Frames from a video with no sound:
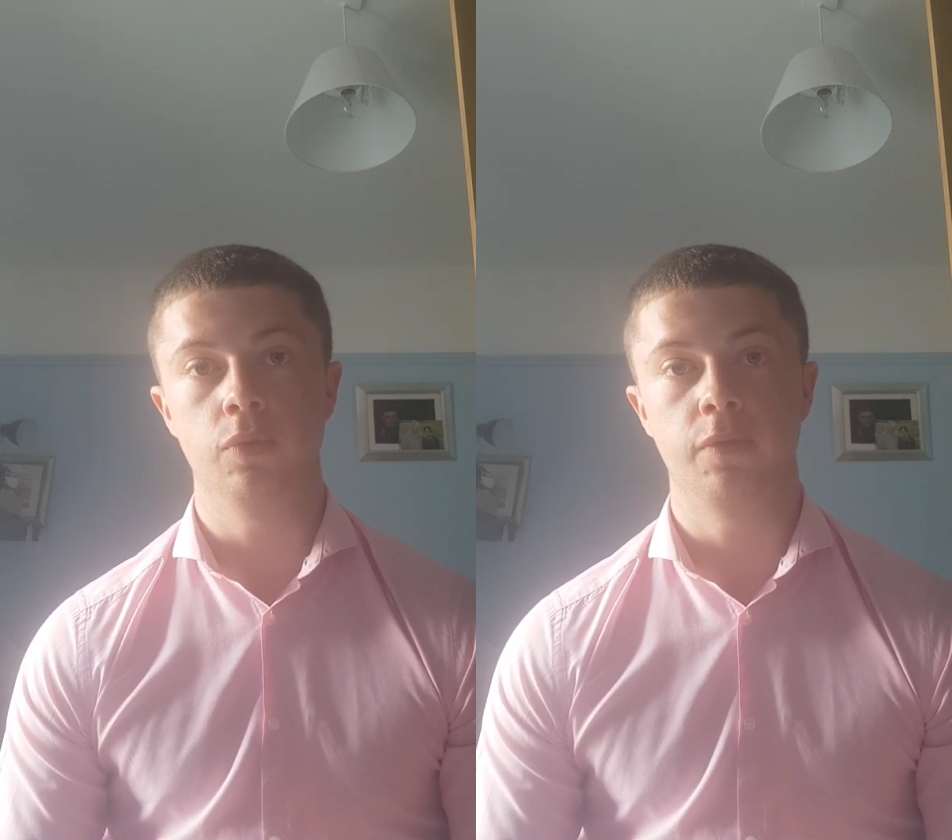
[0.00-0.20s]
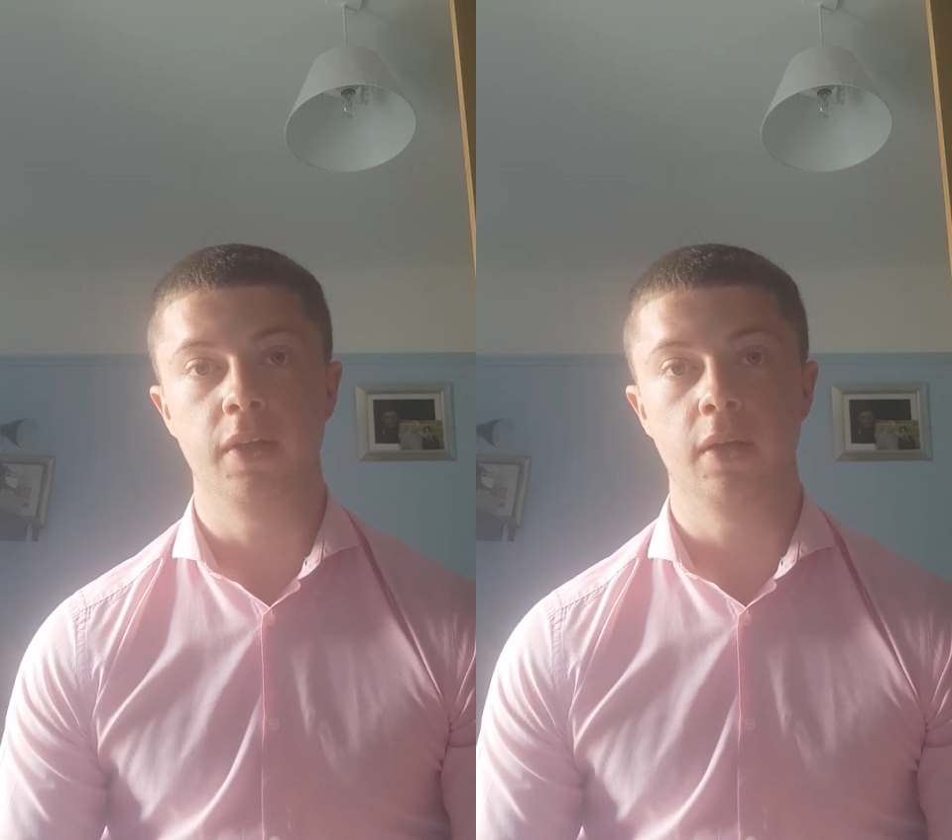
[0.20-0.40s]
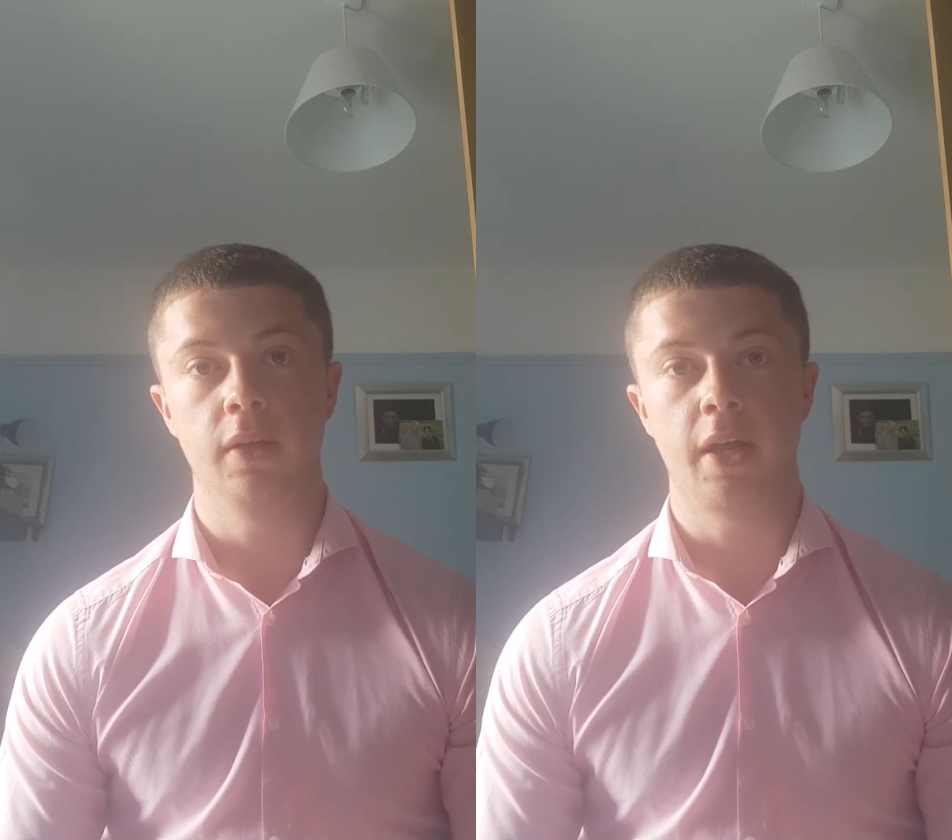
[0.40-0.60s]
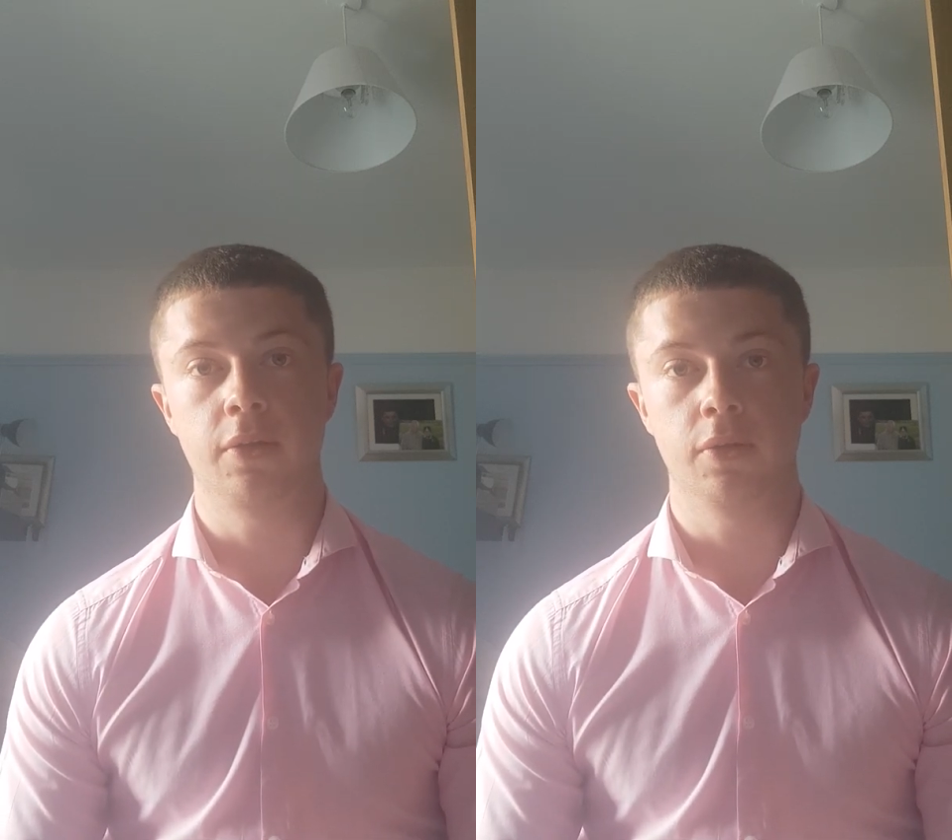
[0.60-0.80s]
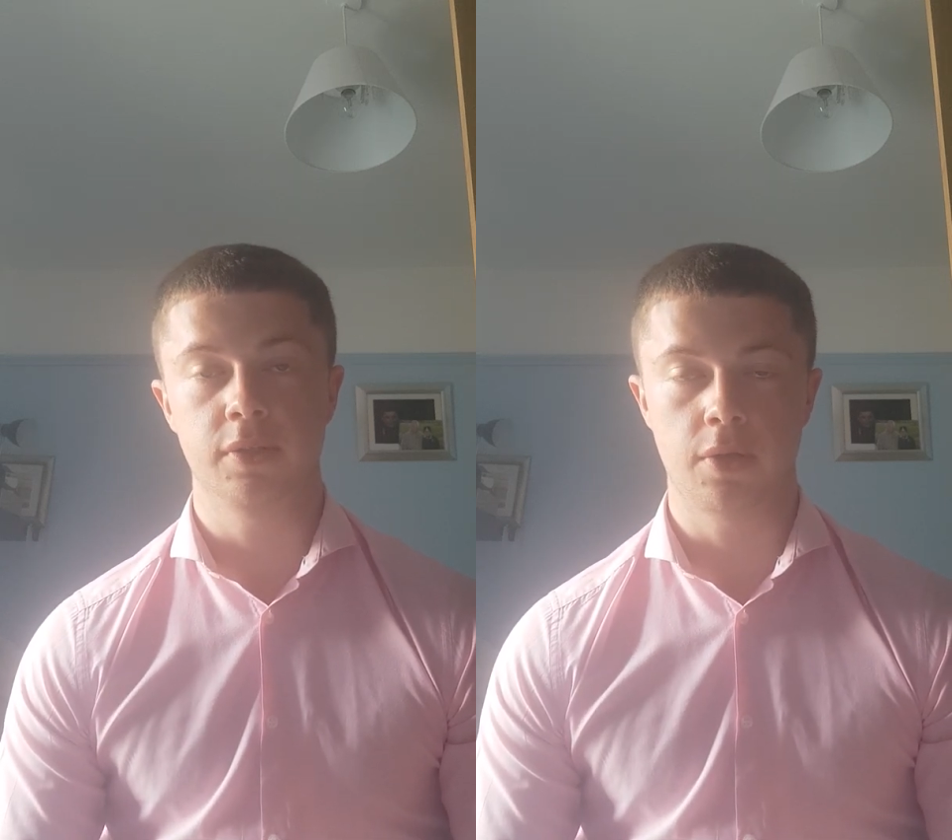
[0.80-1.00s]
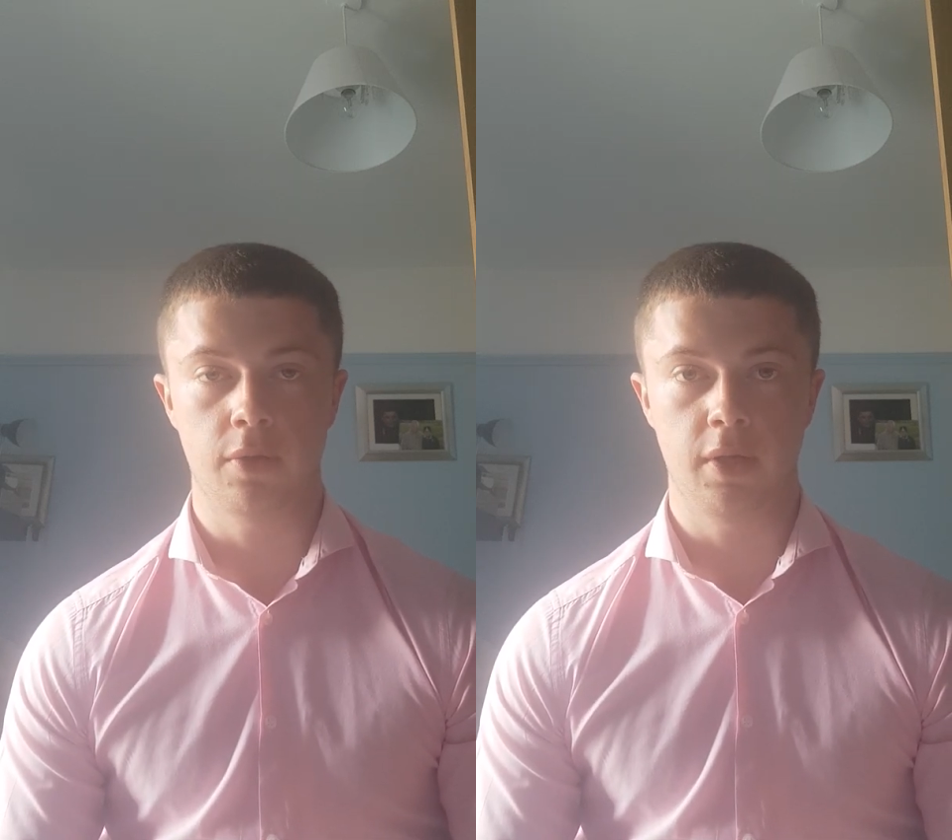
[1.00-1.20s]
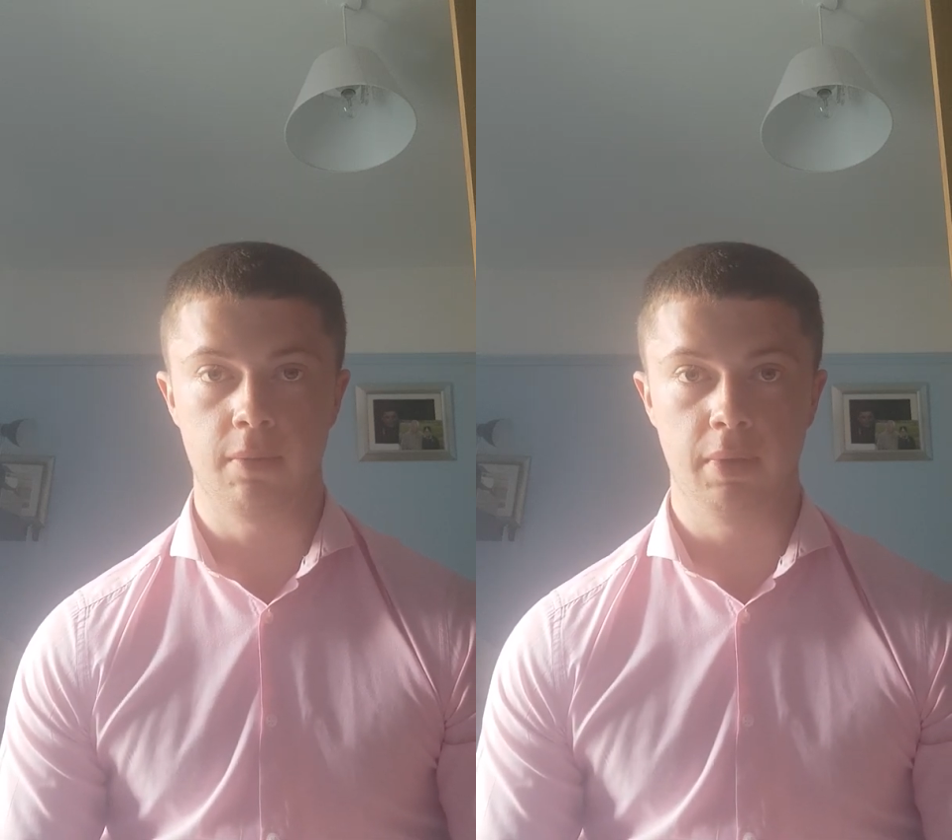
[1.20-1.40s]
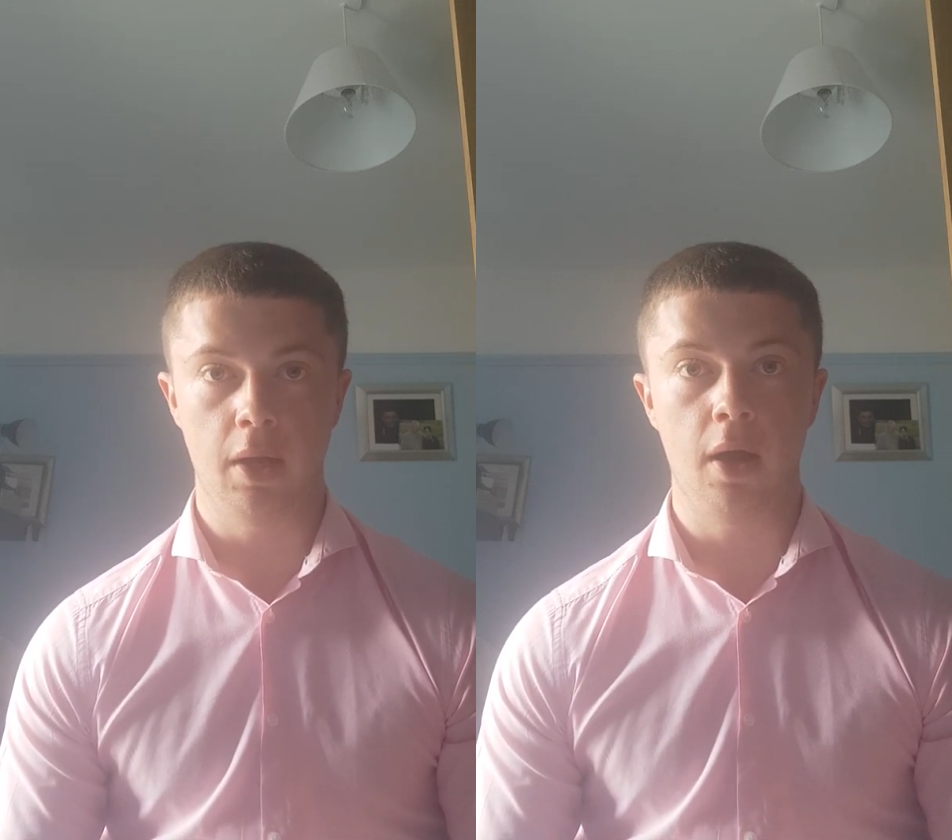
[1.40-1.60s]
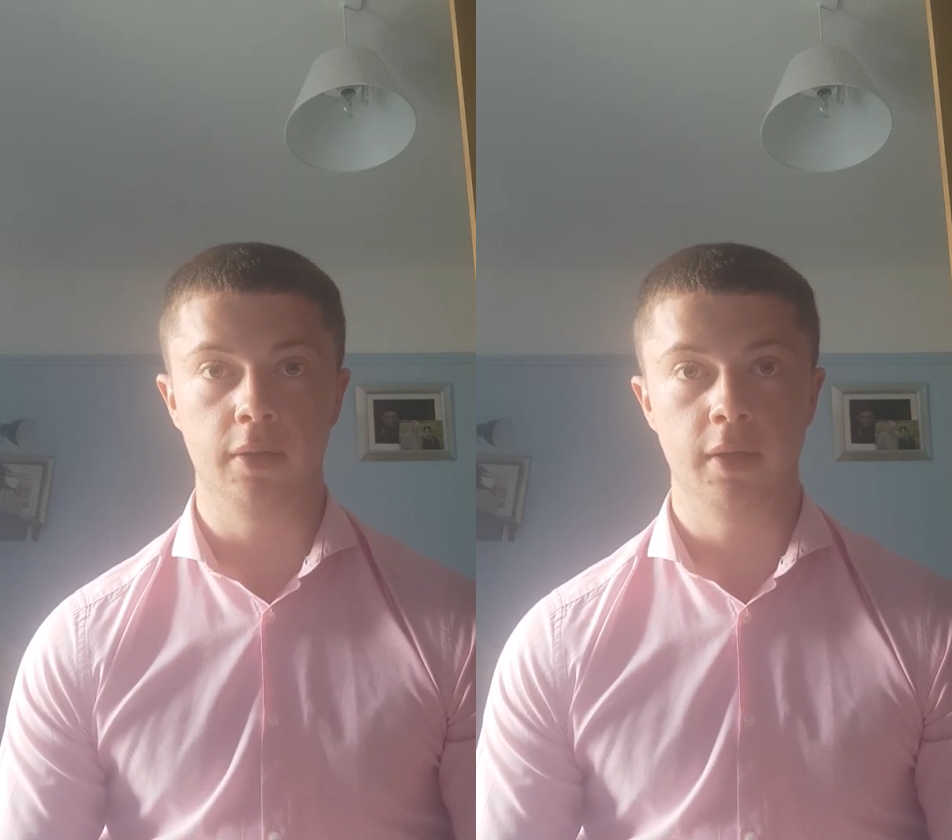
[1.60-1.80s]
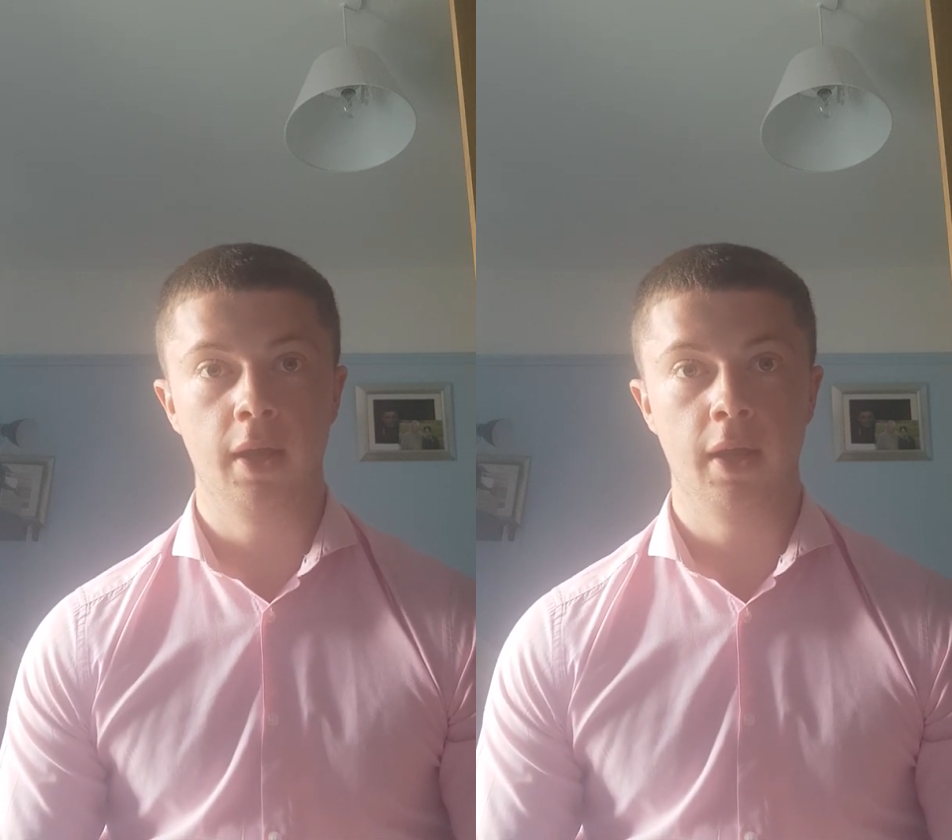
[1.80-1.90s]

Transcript: feel that you certainly belong